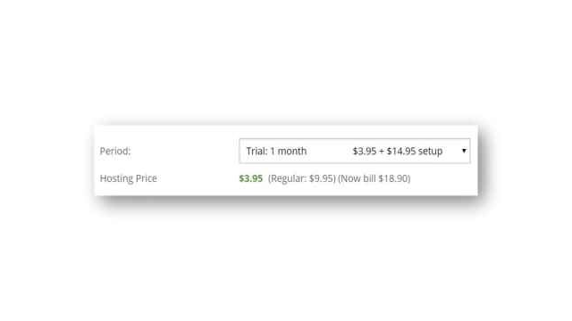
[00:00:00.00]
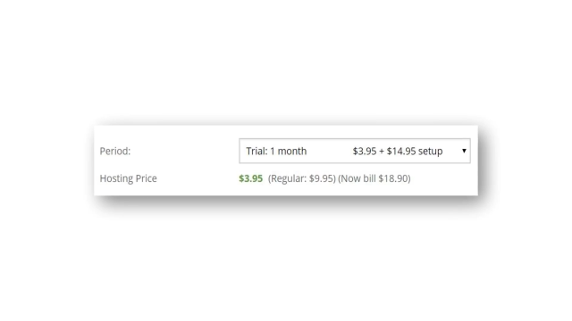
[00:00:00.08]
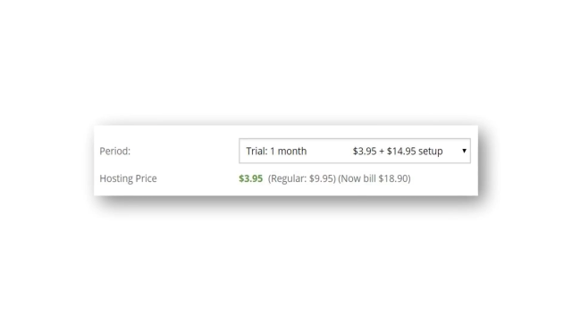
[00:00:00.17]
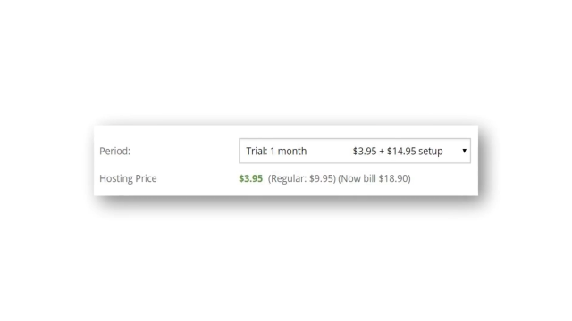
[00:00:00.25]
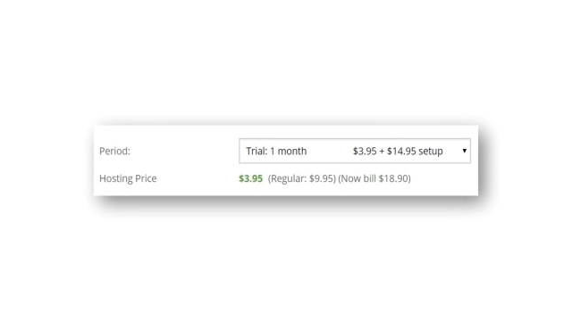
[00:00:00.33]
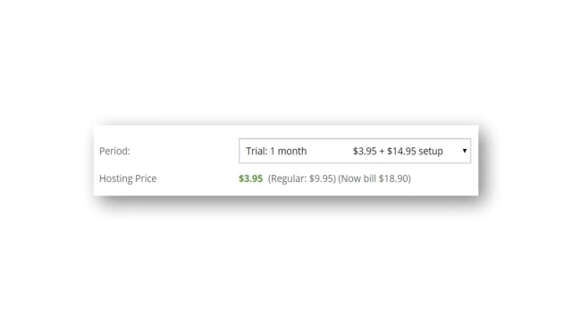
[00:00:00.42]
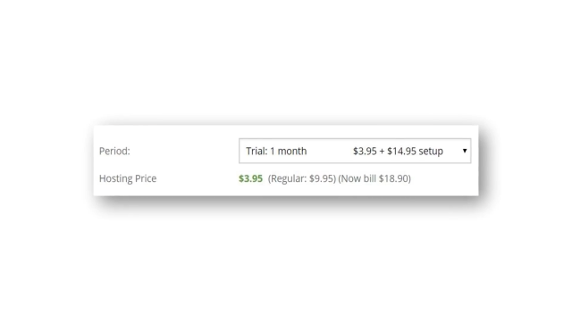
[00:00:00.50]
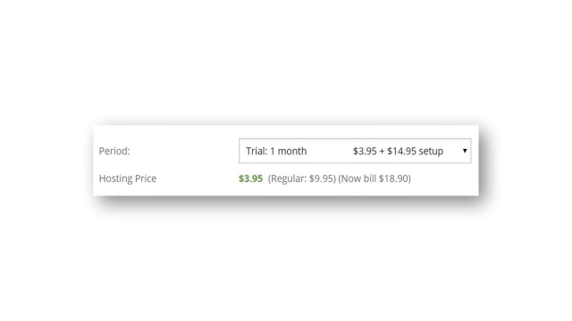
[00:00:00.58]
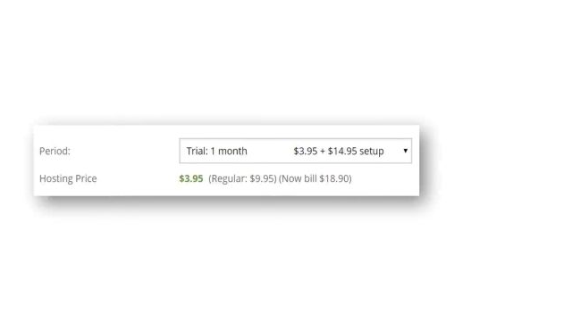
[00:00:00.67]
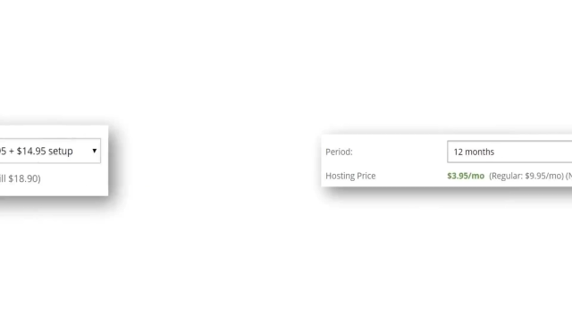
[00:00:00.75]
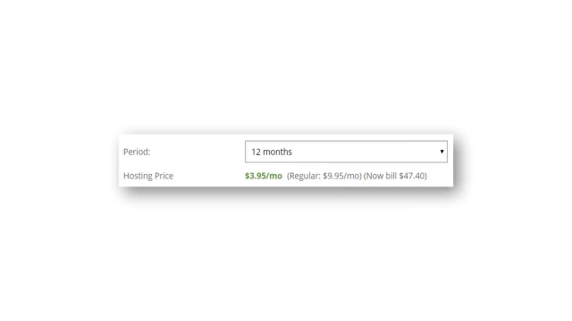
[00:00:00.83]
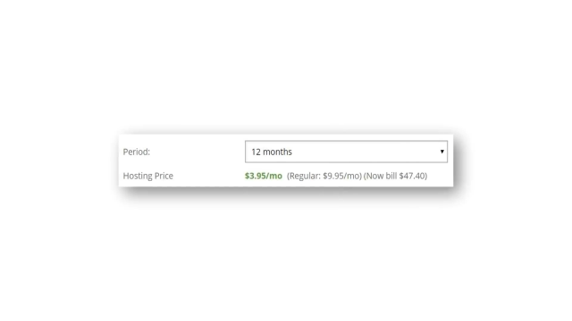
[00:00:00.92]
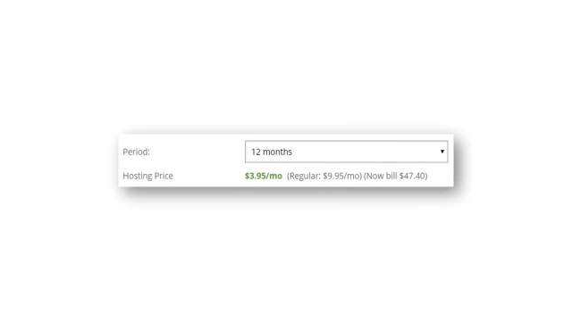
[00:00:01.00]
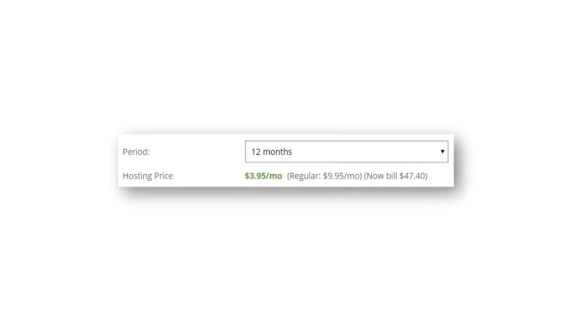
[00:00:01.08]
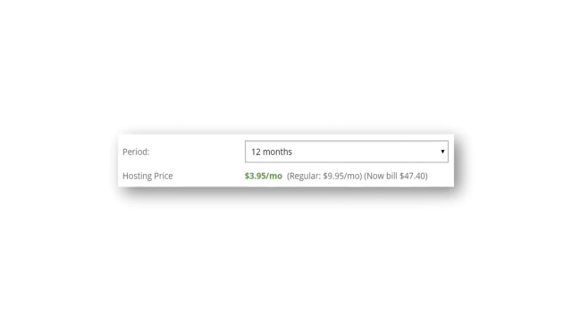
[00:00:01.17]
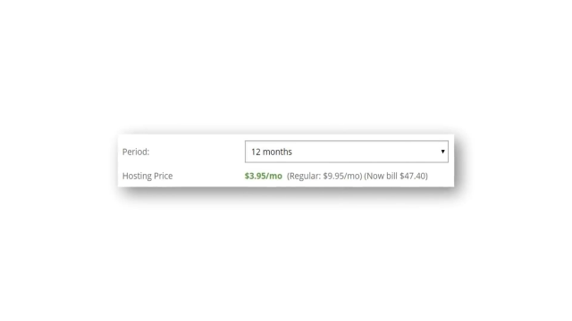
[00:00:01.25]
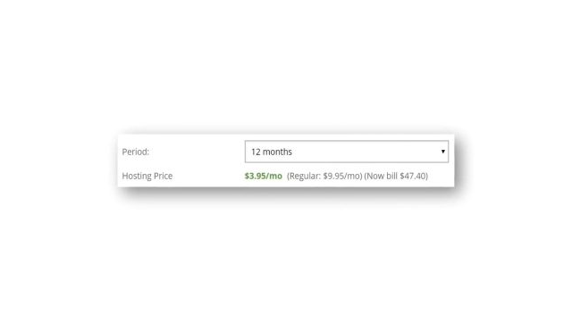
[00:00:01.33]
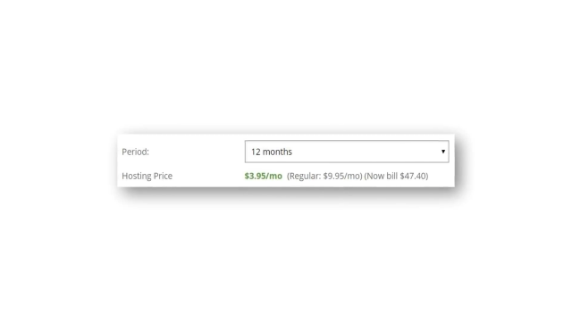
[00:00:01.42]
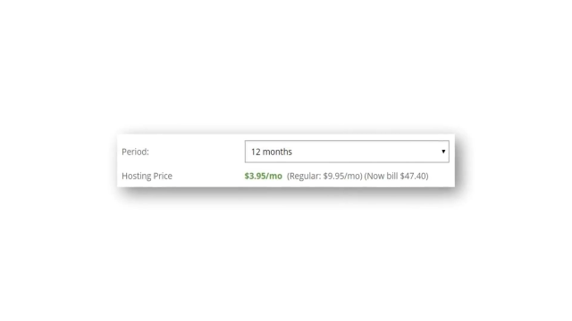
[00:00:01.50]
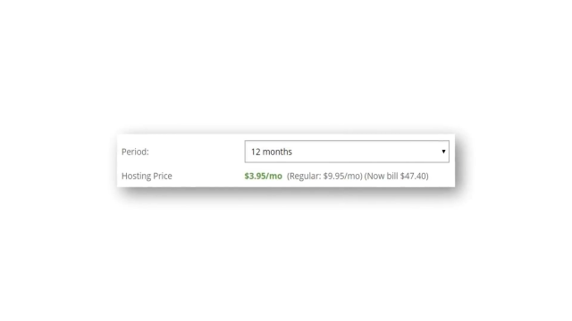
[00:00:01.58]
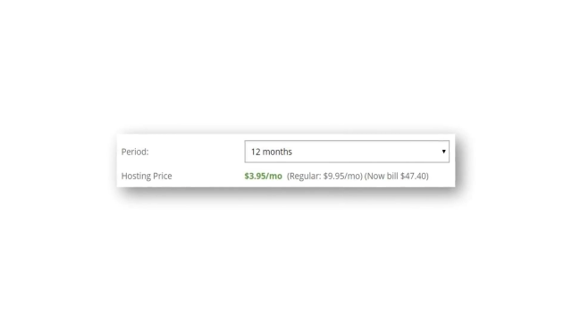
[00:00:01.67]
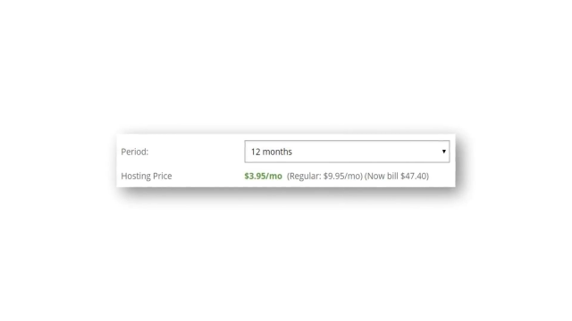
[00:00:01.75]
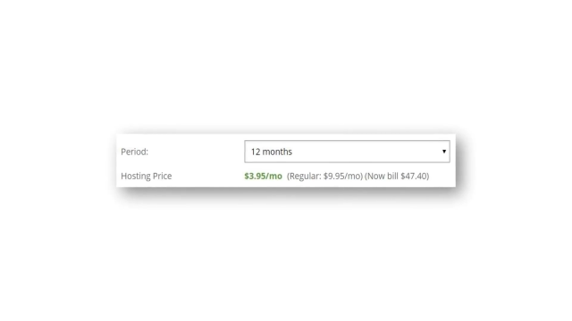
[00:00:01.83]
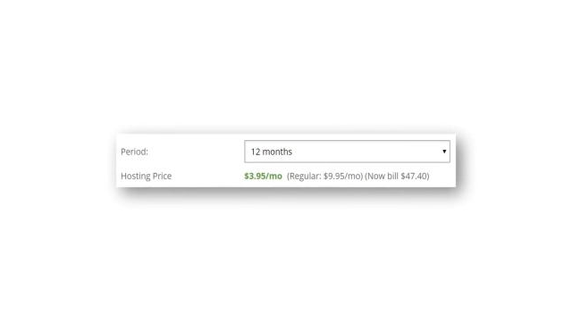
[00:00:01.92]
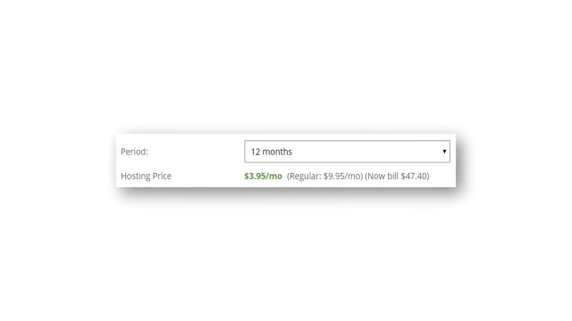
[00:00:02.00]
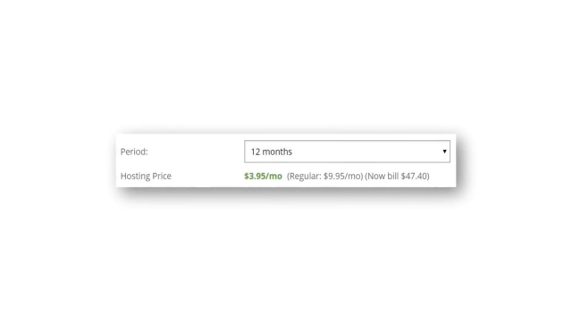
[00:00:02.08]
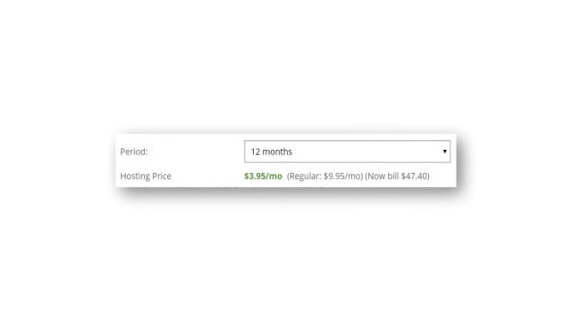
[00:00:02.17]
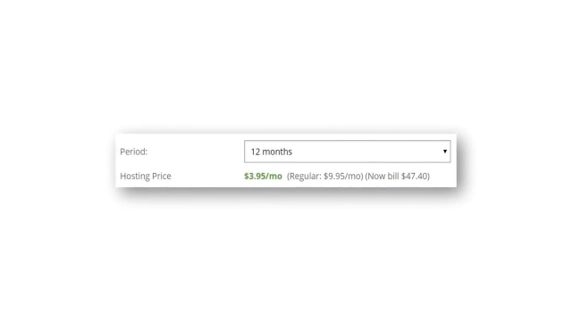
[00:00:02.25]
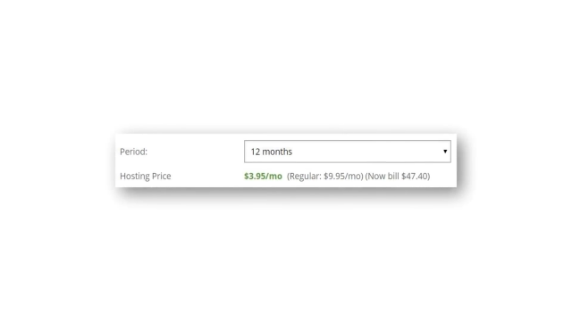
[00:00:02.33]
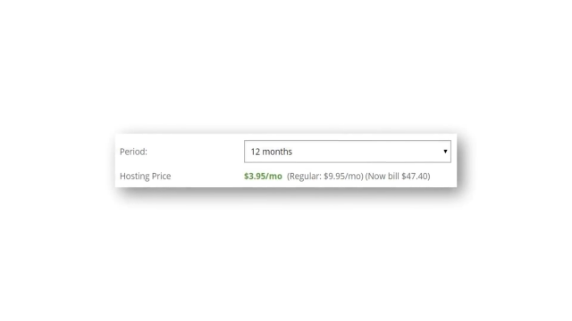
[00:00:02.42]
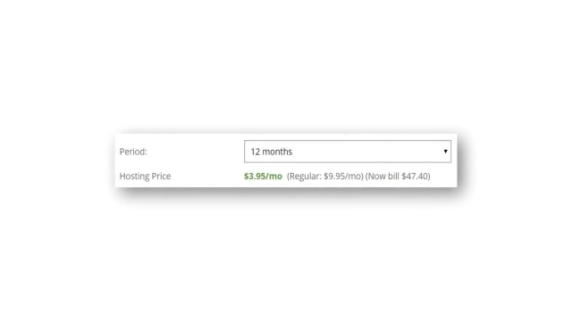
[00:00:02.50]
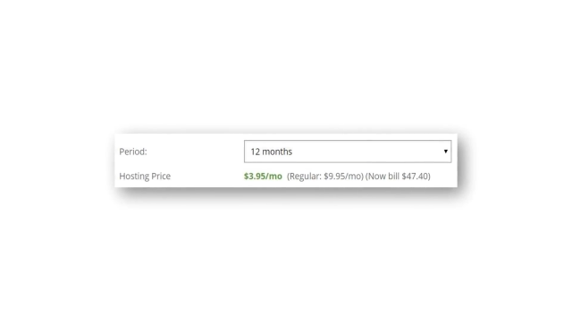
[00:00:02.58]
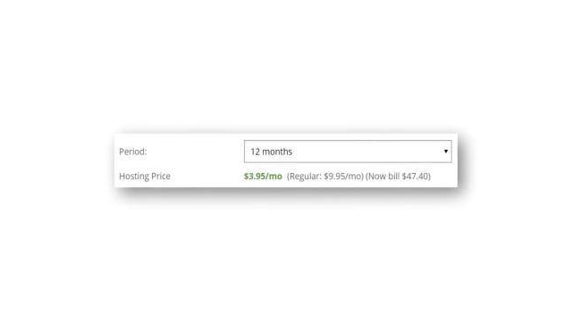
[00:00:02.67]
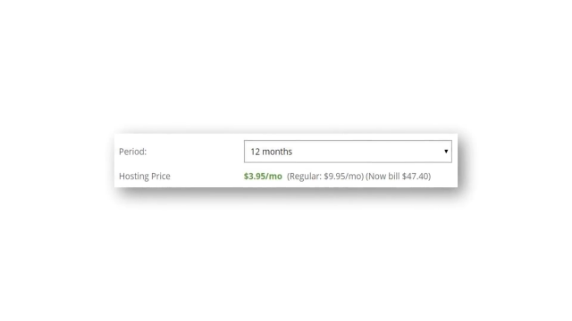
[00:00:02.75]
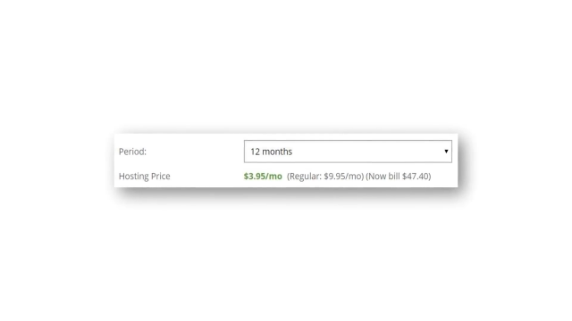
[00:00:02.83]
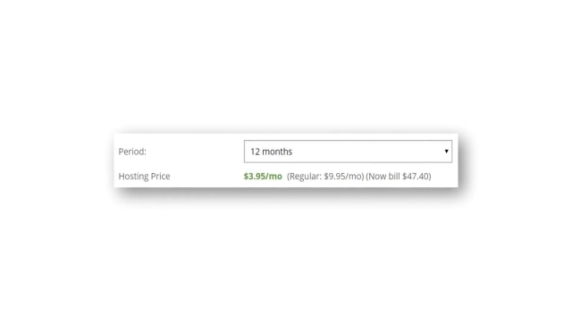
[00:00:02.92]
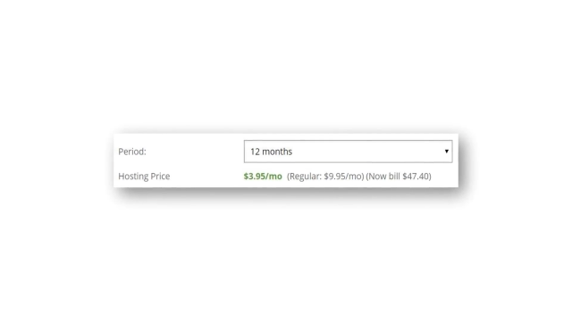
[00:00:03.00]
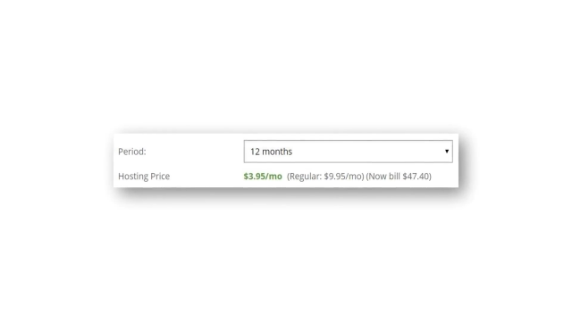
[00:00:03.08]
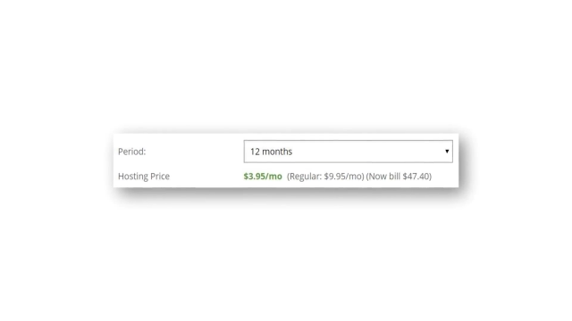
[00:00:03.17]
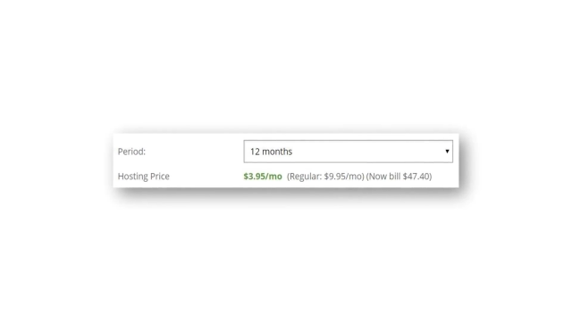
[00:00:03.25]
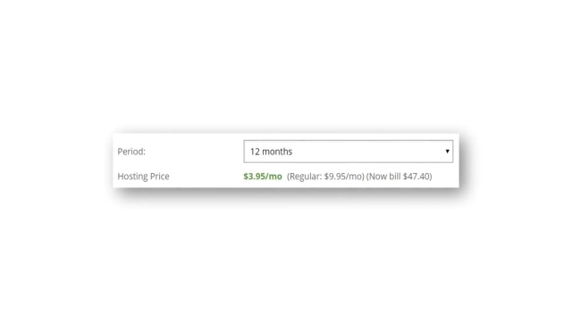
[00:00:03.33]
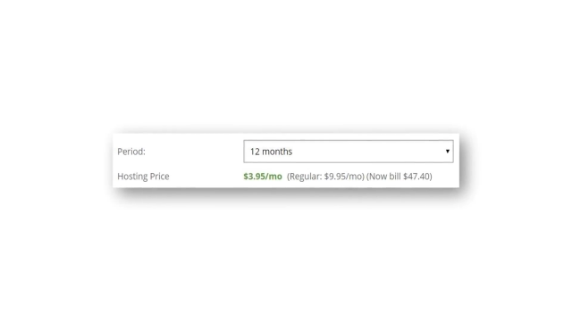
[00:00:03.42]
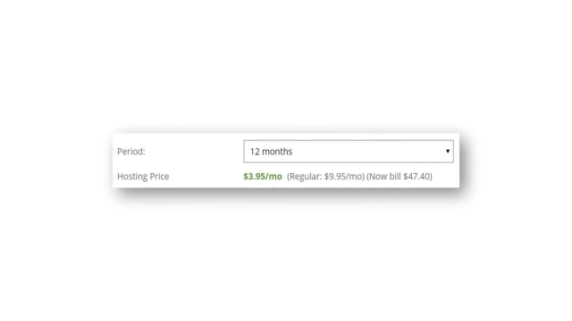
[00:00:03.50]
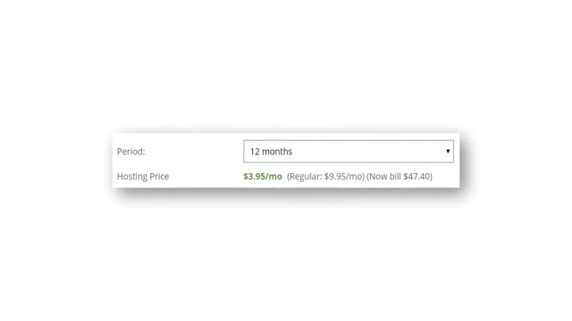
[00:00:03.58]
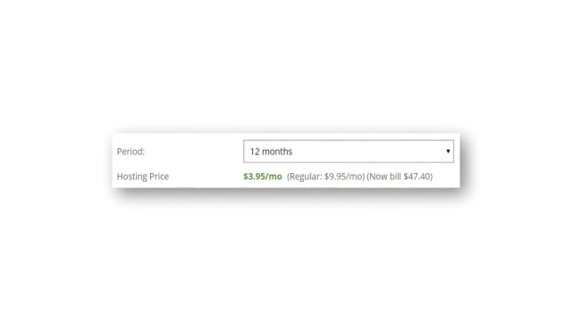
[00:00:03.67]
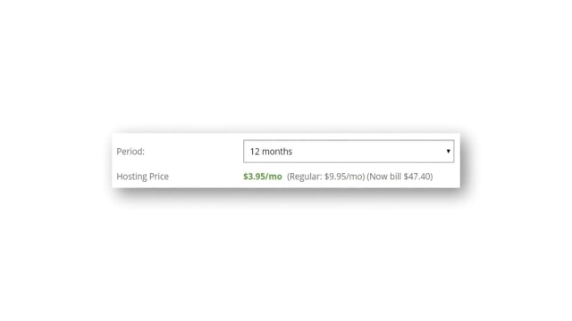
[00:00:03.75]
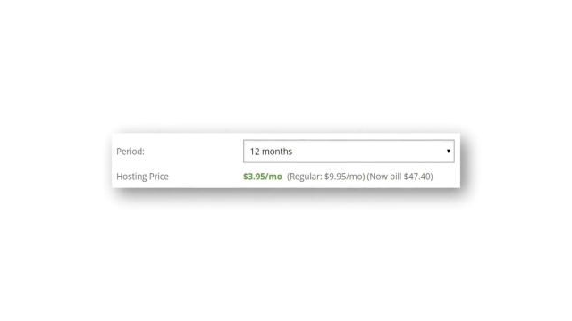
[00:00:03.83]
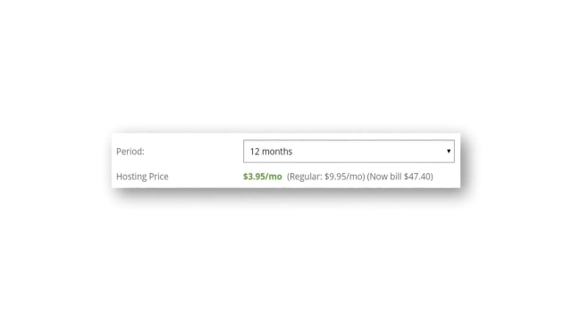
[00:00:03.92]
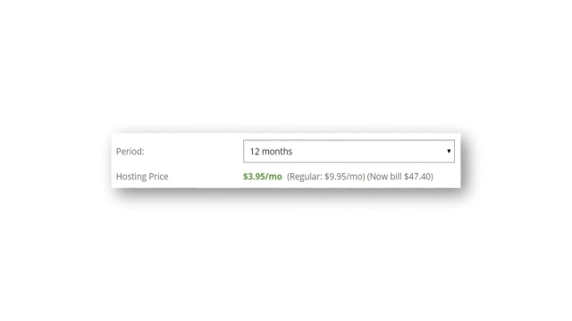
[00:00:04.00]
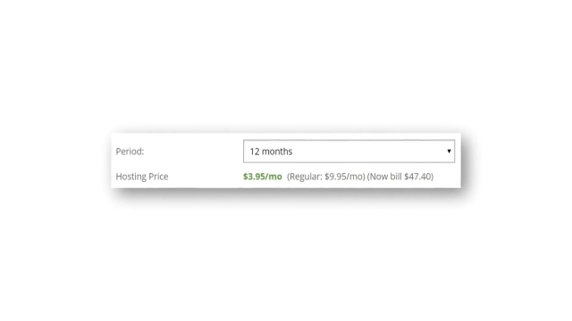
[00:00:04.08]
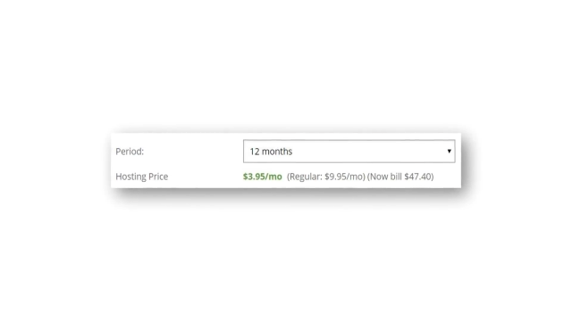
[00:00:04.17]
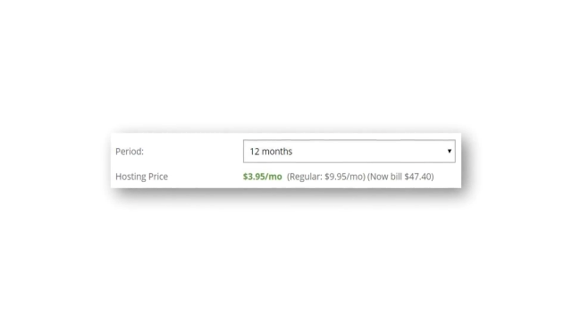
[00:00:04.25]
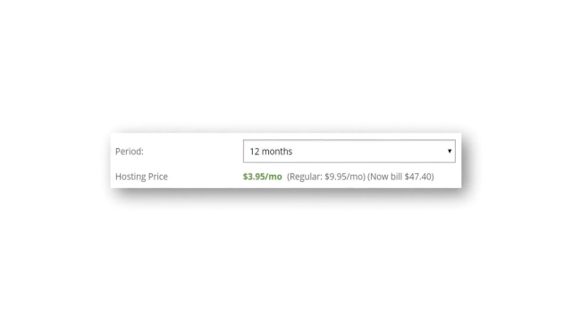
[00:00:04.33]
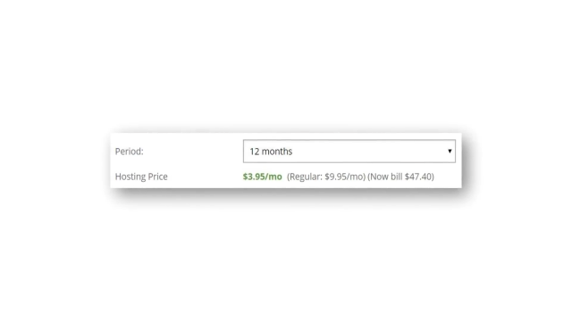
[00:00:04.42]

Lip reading: (no speaker visible)